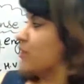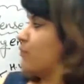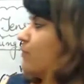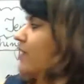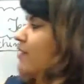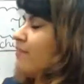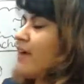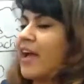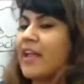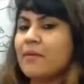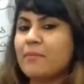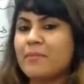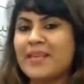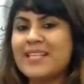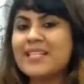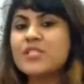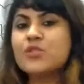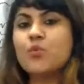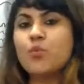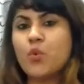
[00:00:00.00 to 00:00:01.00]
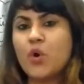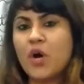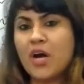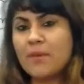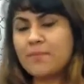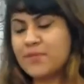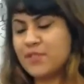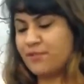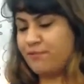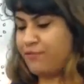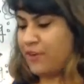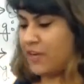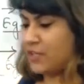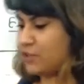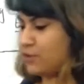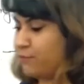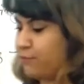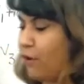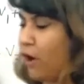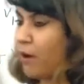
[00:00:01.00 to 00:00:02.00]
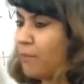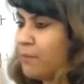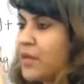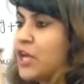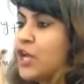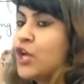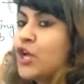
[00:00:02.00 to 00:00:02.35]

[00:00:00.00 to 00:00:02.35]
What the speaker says: V1 means verb's first form.